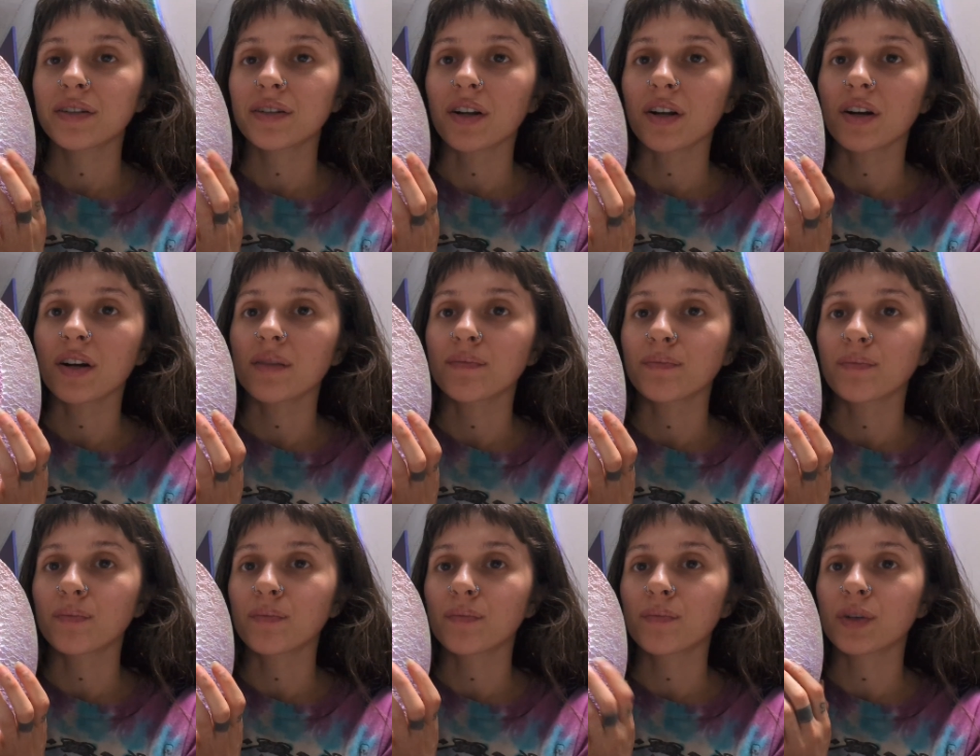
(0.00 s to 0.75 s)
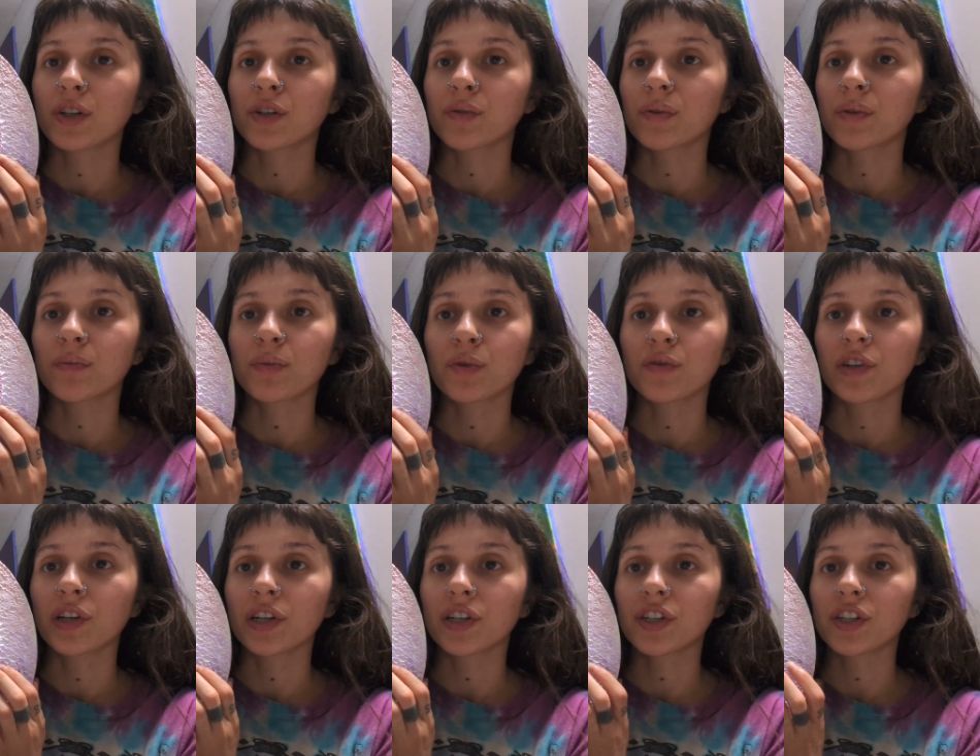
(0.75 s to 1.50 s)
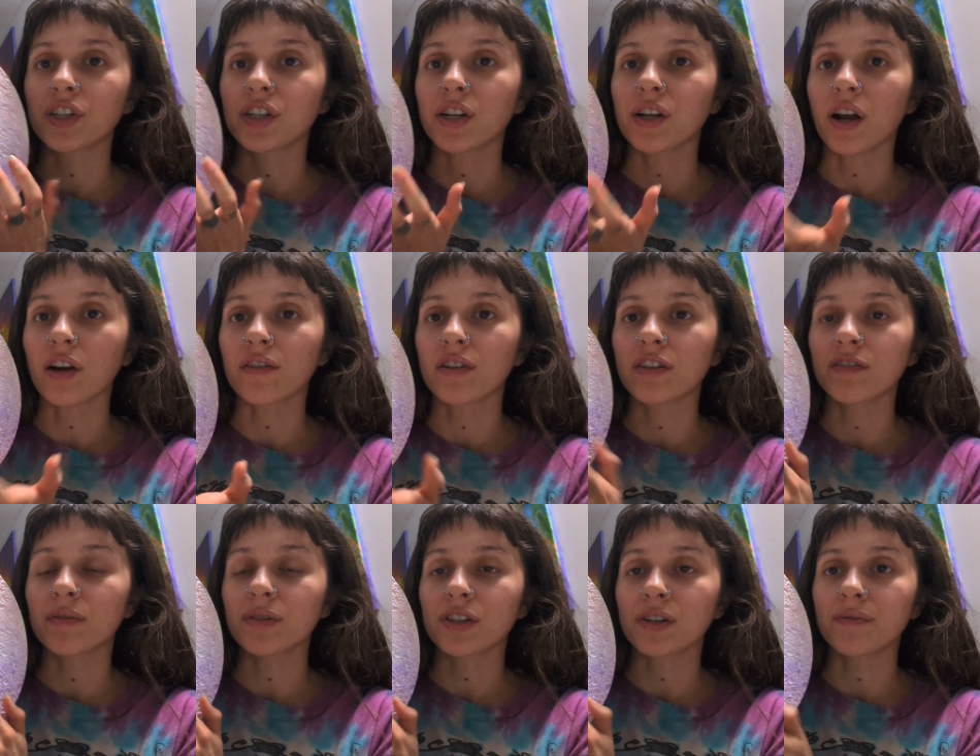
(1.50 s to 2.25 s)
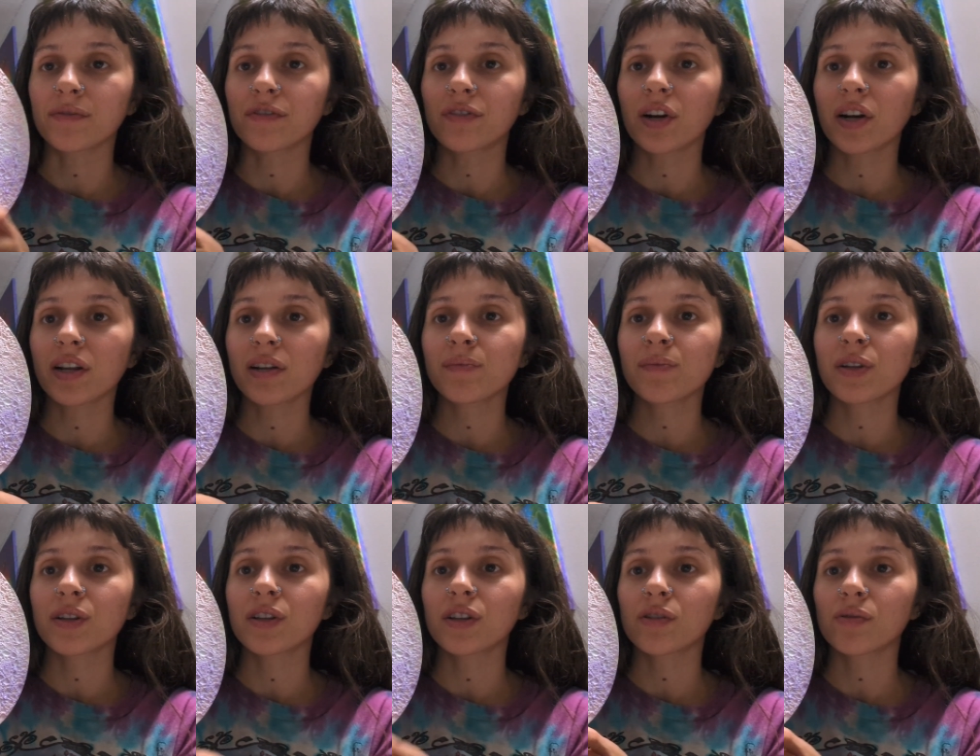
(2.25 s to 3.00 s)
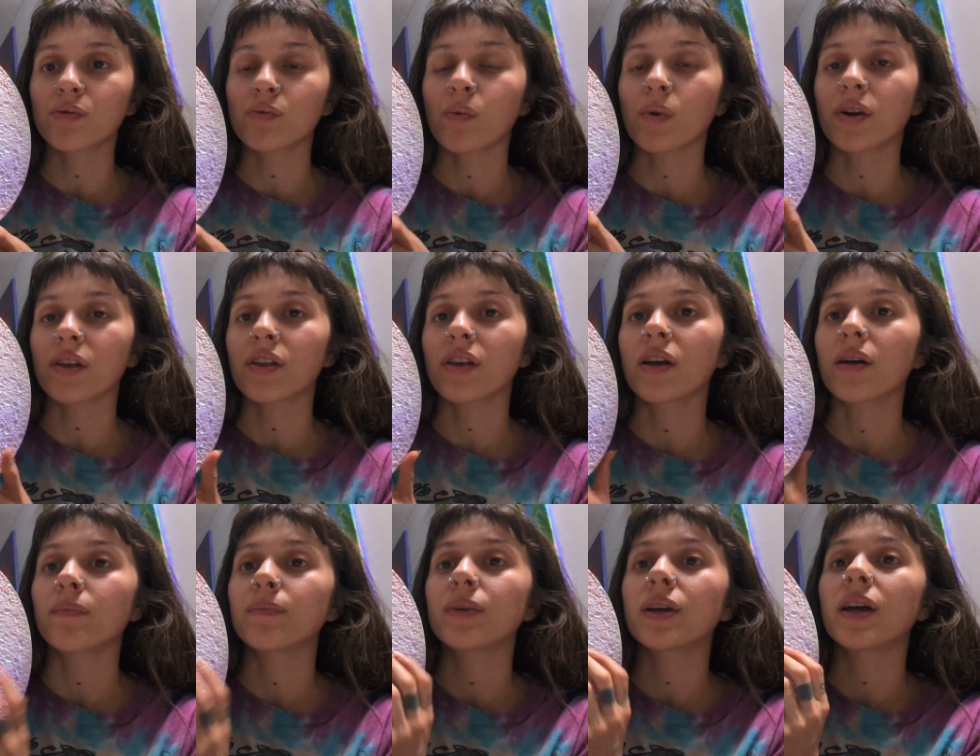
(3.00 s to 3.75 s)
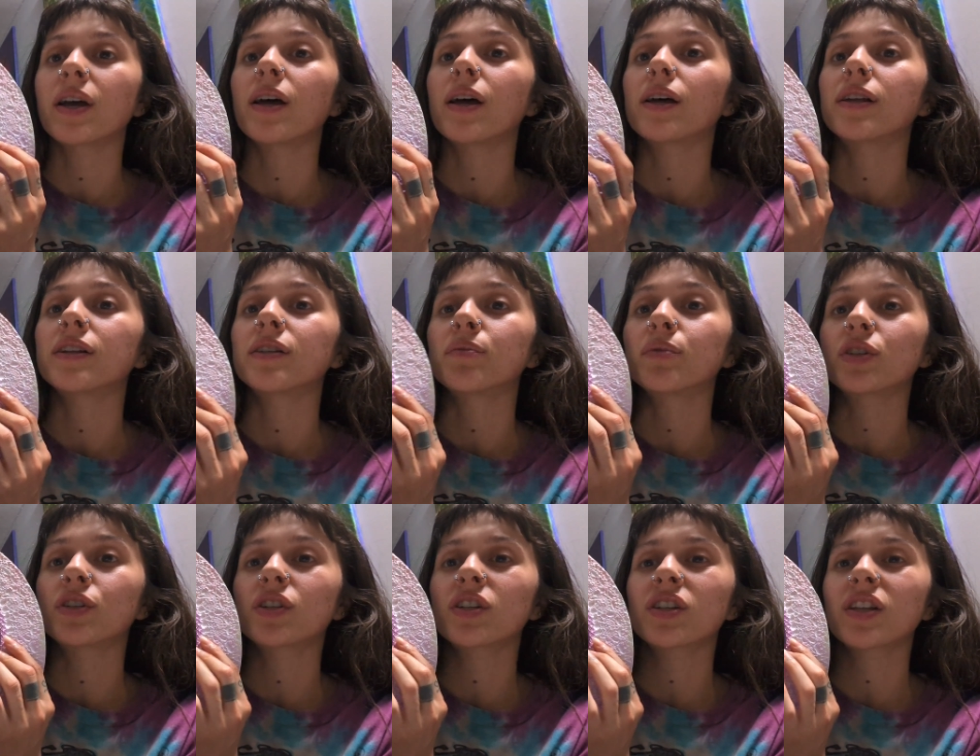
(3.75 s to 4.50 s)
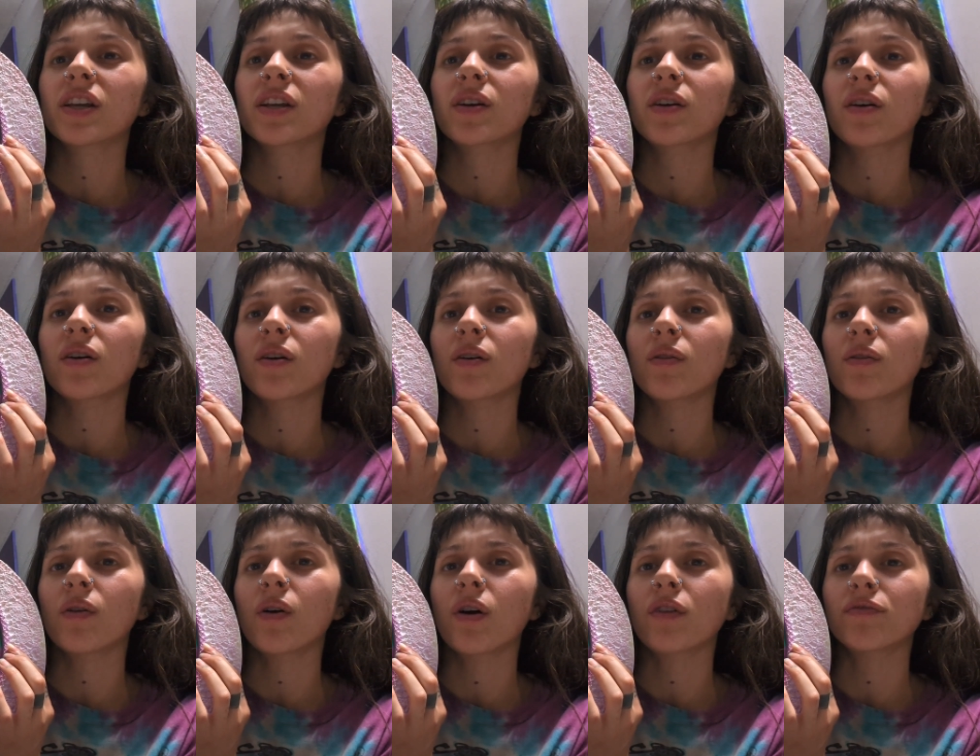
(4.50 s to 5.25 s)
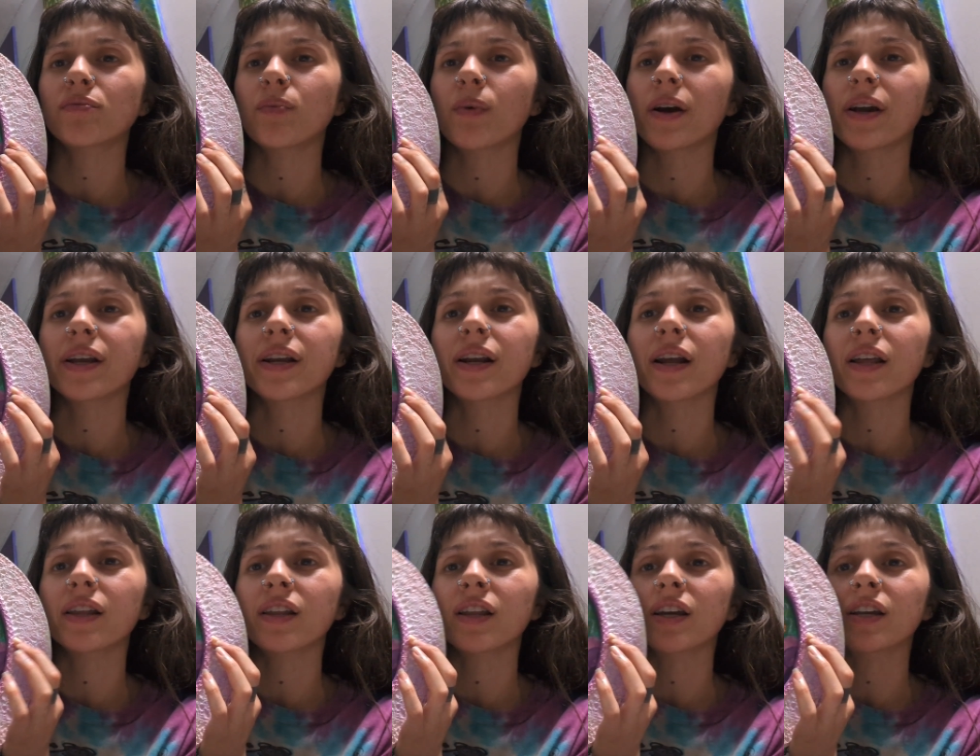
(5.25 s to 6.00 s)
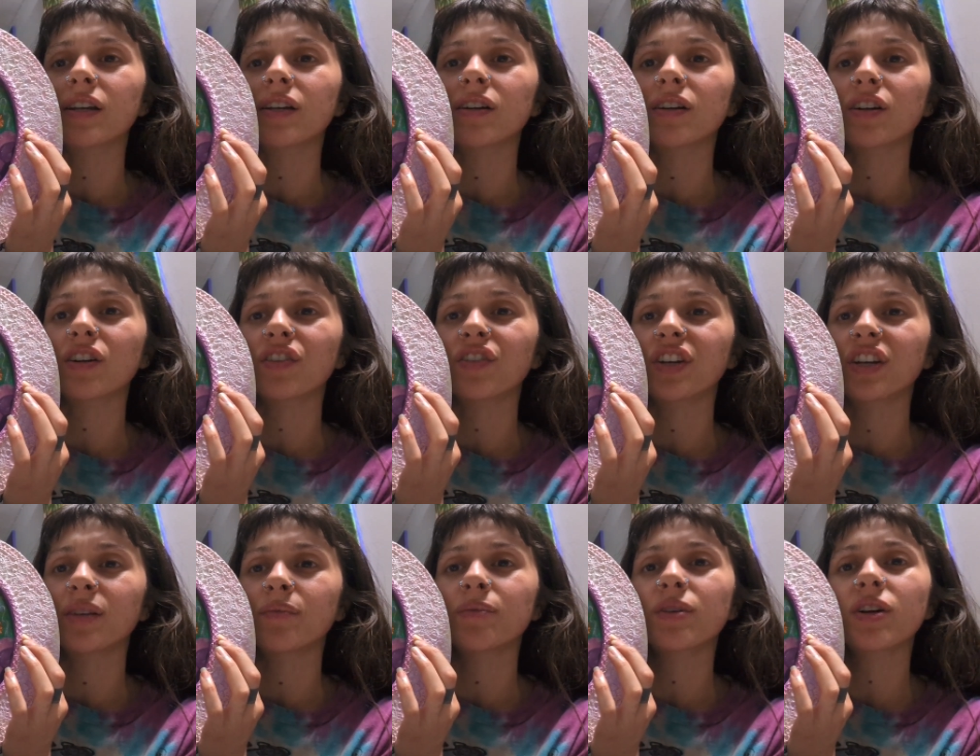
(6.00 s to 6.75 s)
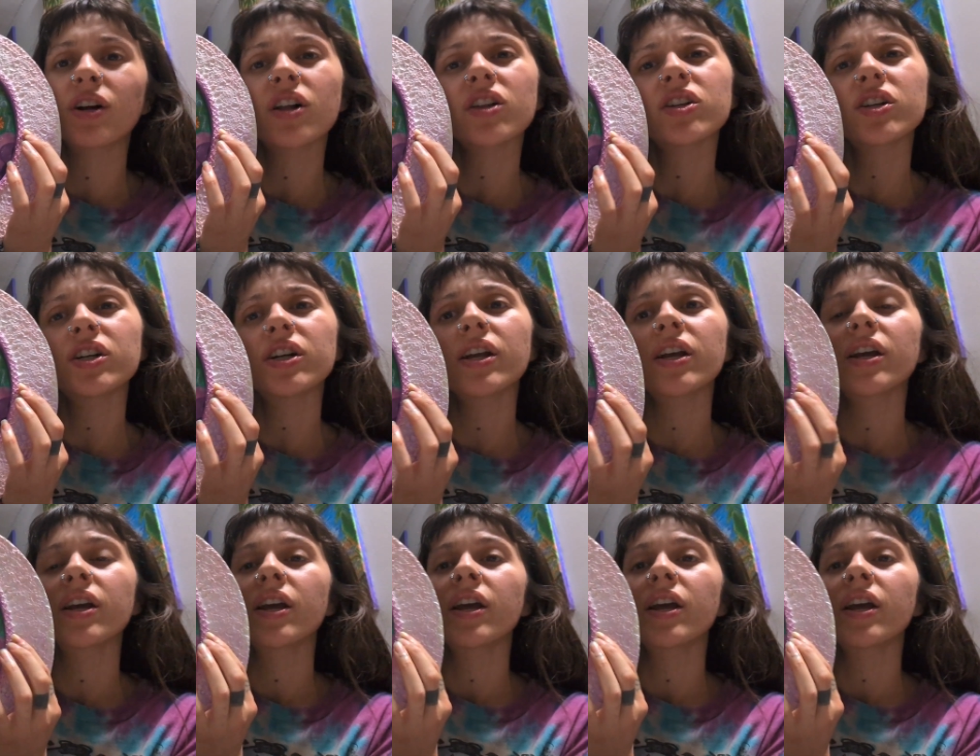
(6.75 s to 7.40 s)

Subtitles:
when she was moving, she got rid of some frames, and this was one of them. And it was just like off-white and like a cream color.